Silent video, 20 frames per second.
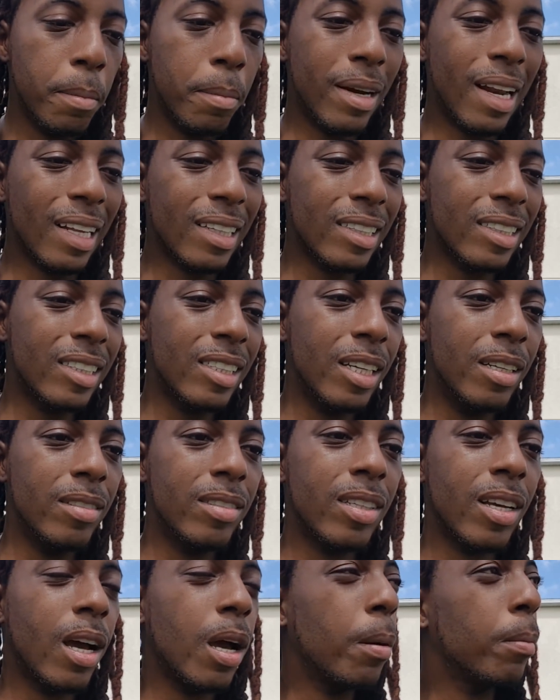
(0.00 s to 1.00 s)
But at the
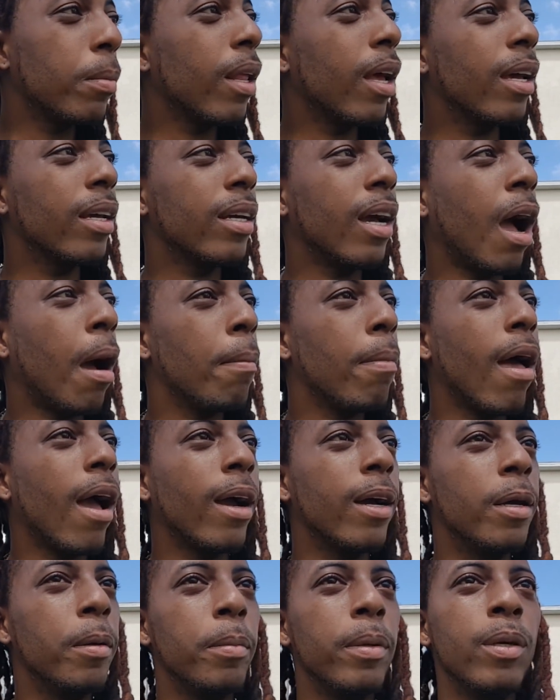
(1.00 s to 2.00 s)
same time, like I'm
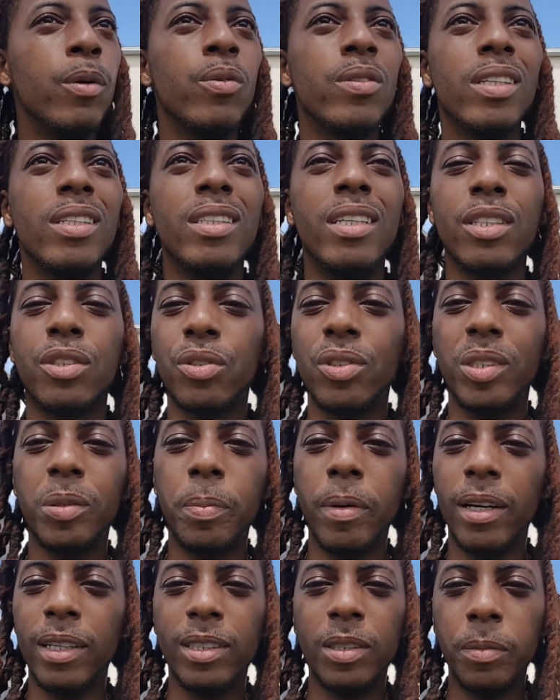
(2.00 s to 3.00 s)
not gonna be with the
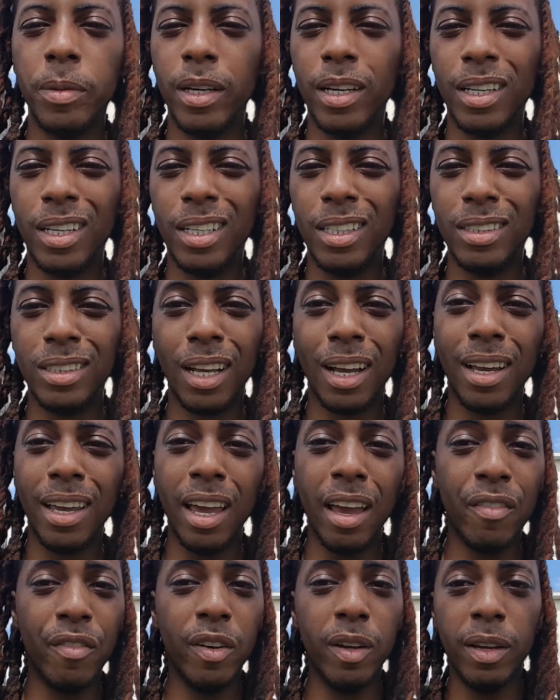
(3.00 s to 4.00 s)
disrespects, man, because
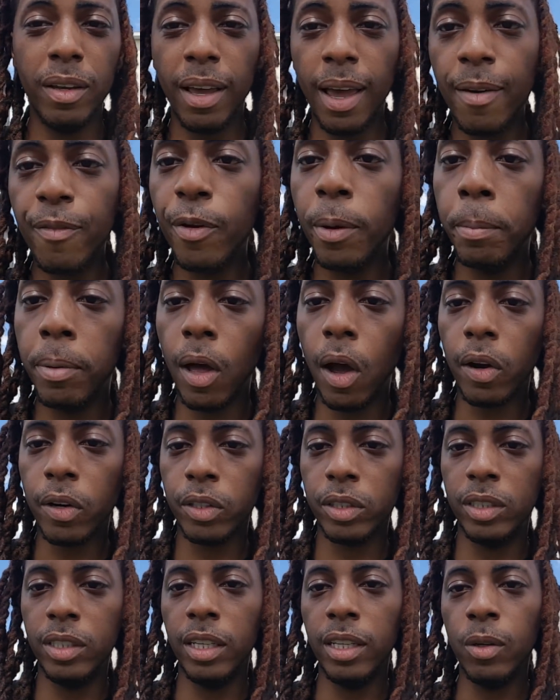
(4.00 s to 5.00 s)
every every
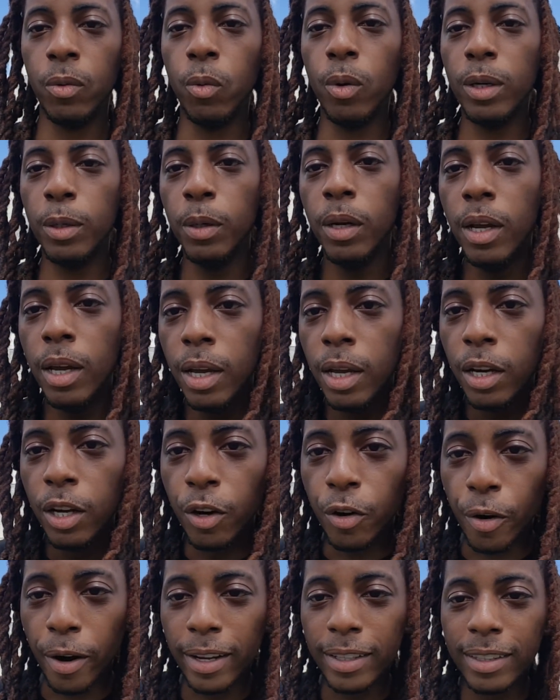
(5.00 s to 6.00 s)
blogger's needed. One
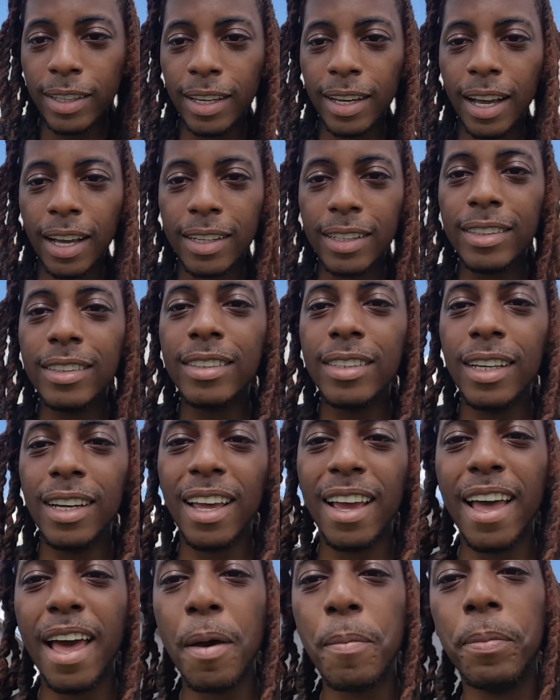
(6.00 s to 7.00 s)
great thing I can say
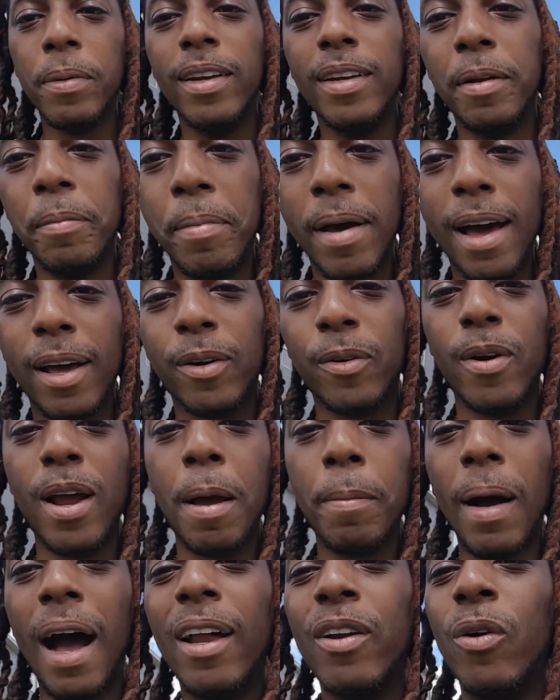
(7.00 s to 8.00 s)
that happened in the battle
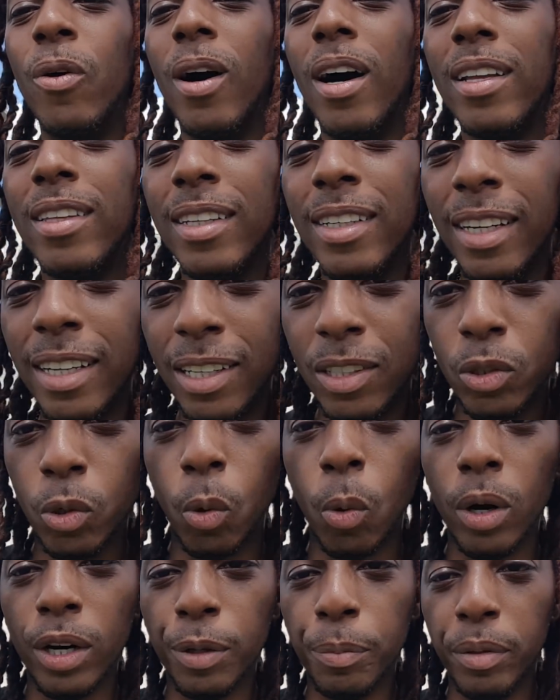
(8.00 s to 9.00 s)
rap. I know other niggas who
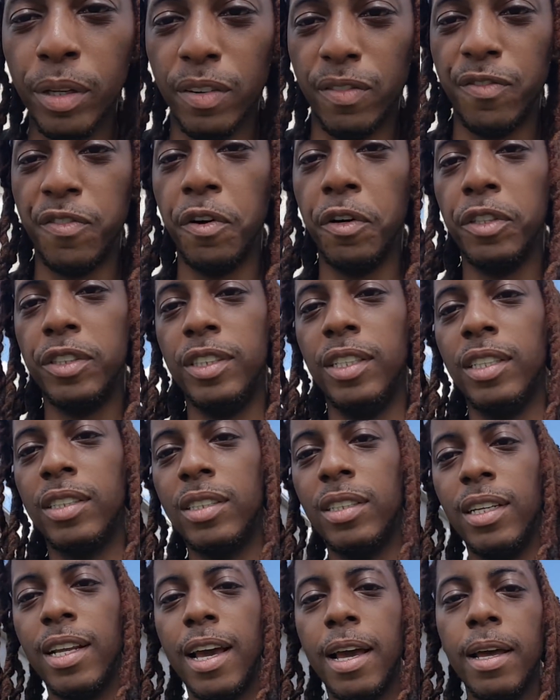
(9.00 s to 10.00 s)
want to be the first,
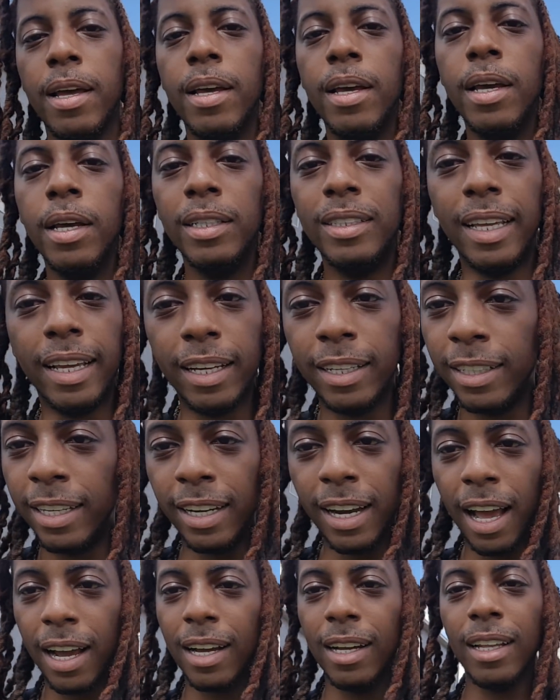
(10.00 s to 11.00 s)
this and that. They
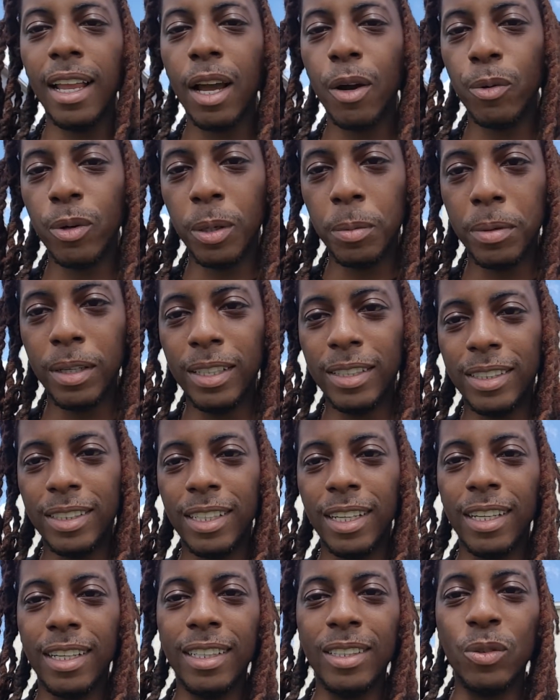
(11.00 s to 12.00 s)
they're not gonna like what I'm gonna
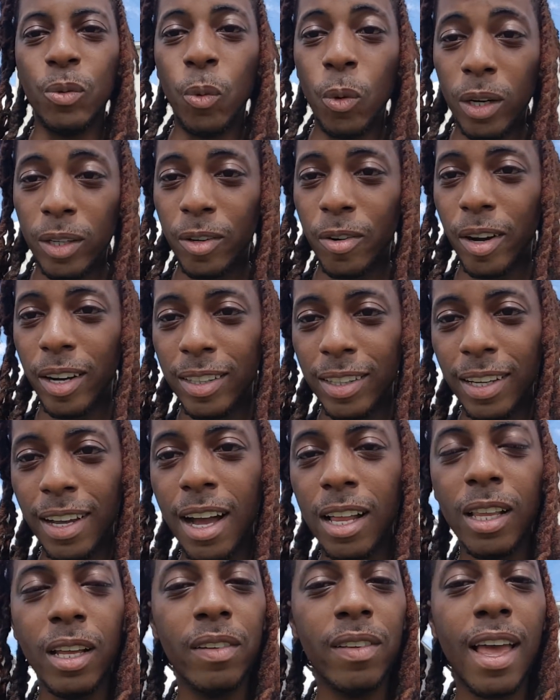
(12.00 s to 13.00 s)
say. Cause one great thing
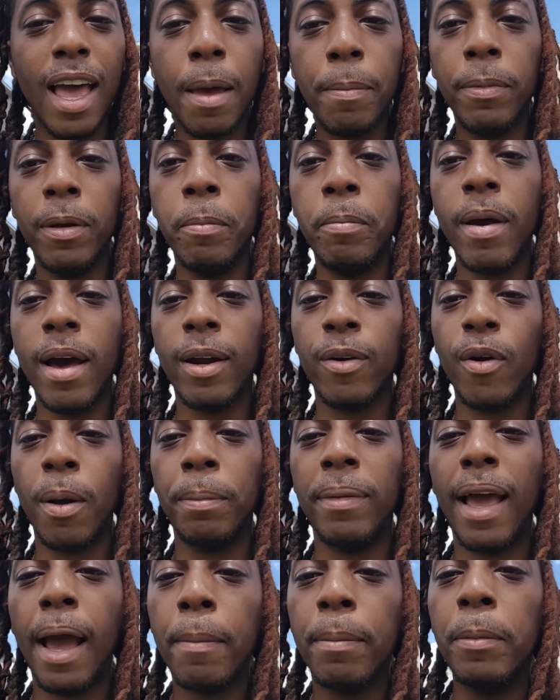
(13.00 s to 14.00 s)
I love that happened in battle
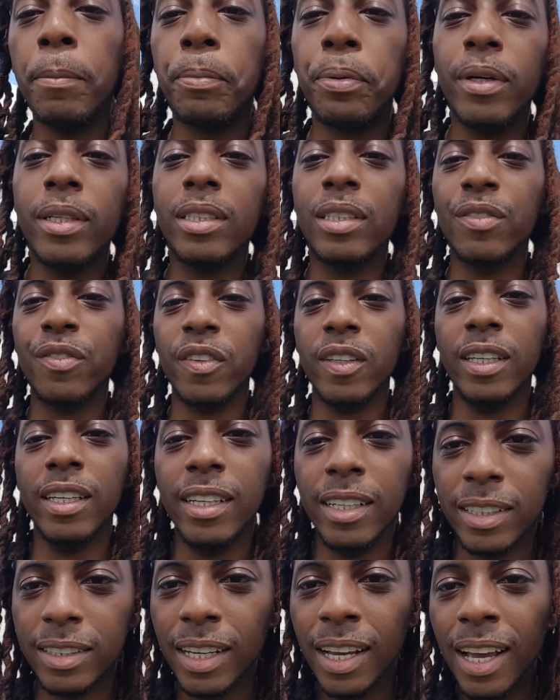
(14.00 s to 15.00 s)
rap that I've been preaching for
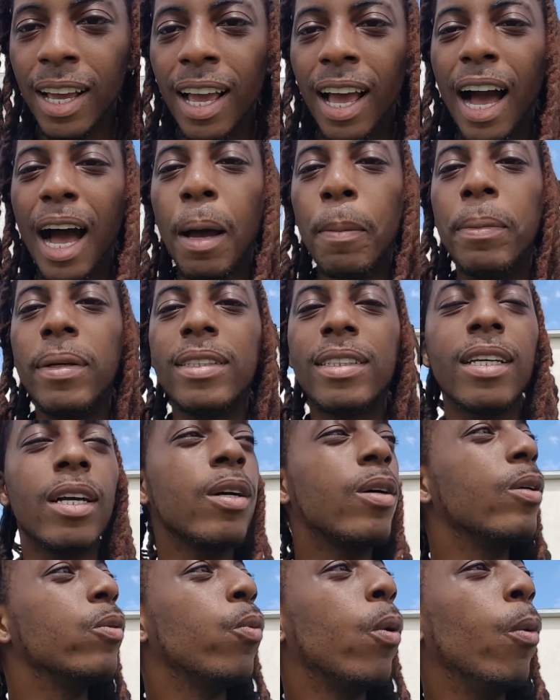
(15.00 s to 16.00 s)
years. I've been
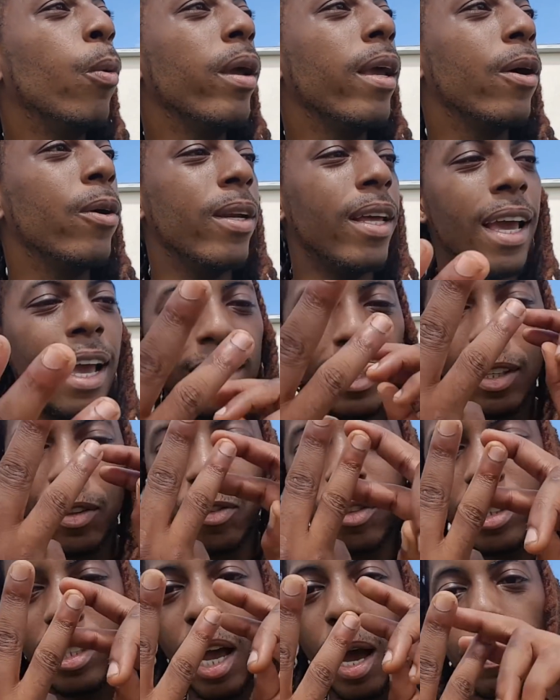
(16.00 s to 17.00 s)
when we only had the
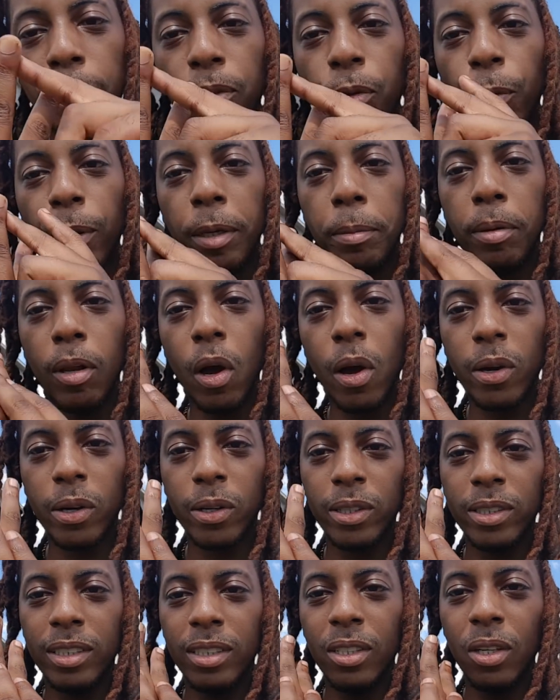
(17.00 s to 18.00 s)
top three
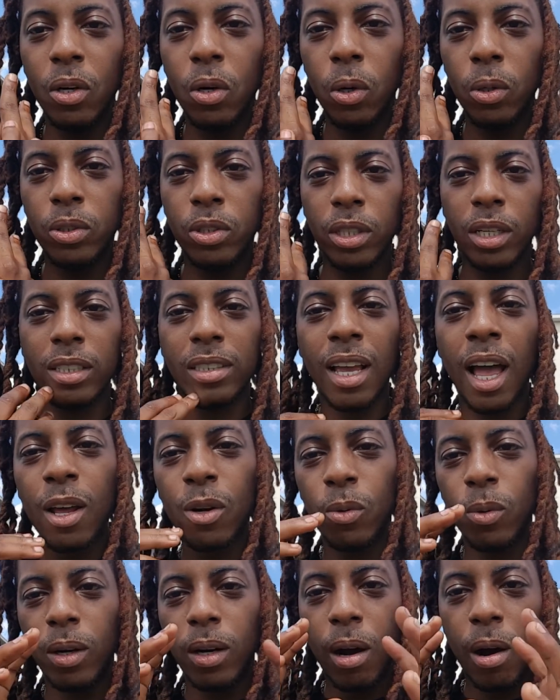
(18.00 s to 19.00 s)
bloggers in the culture. Cause I
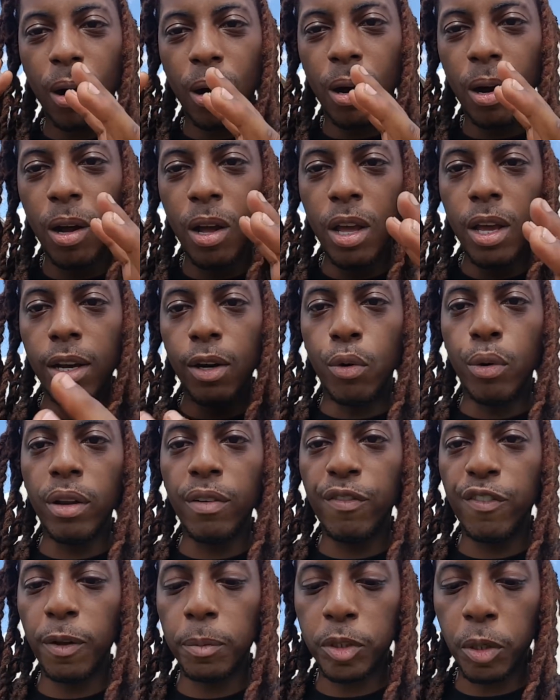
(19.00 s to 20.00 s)
don't call
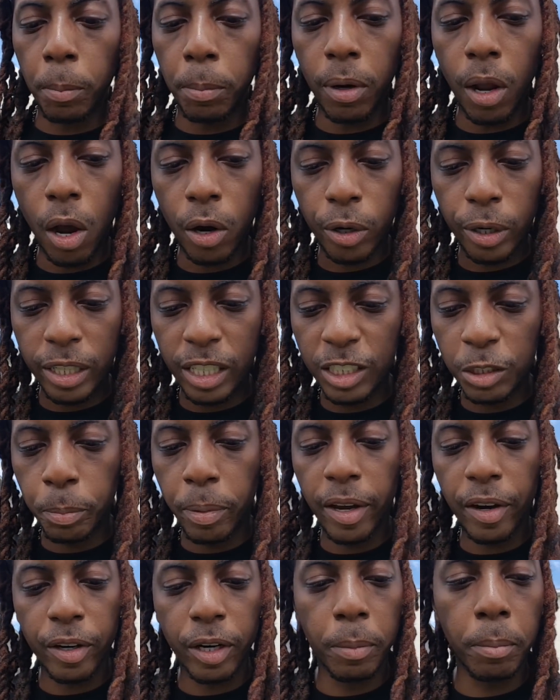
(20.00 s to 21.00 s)
QueenzFlip a blogger. He's
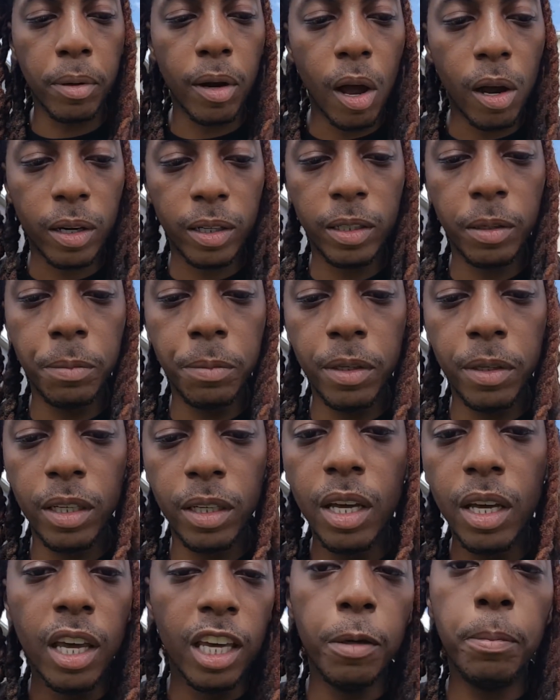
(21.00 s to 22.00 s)
bigger than blogging than
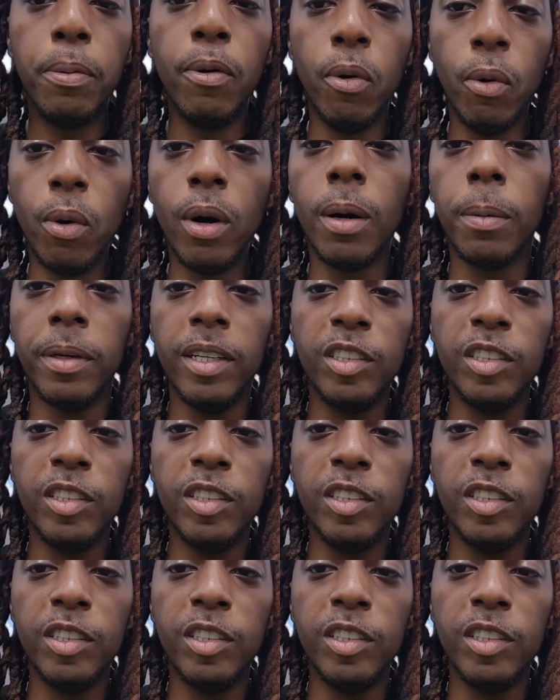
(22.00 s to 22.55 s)
me. He blew up.